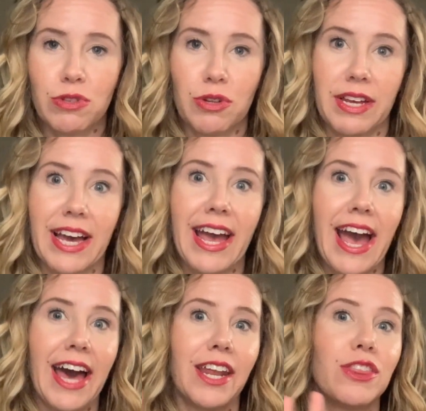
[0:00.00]
So like I
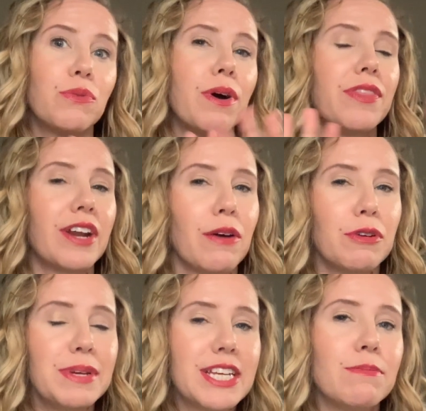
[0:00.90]
added the one that I
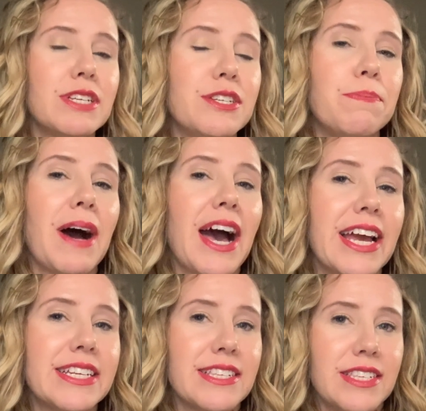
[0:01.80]
would be tempted to
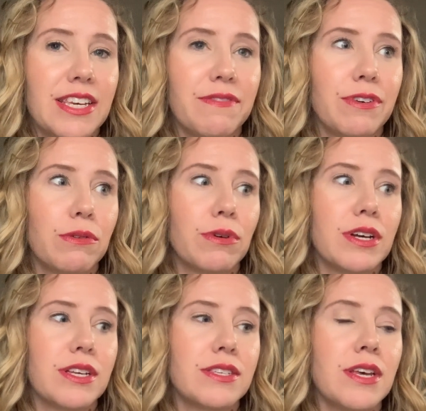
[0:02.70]
buy to see if it
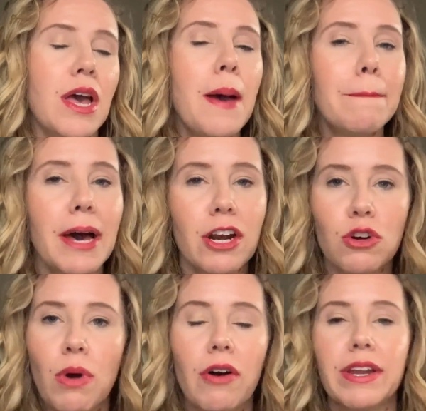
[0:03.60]
was better
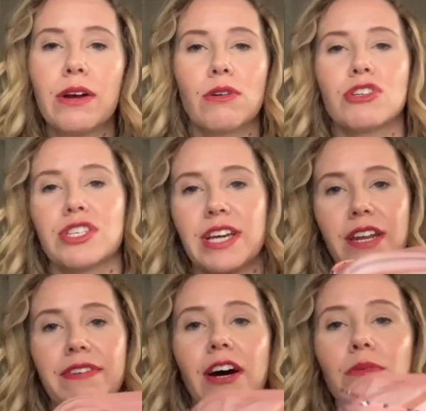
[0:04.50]
quality or just kind
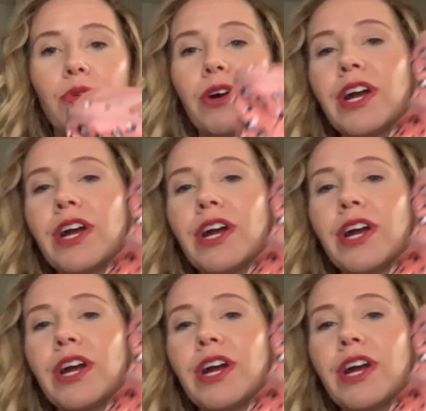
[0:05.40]
of held more.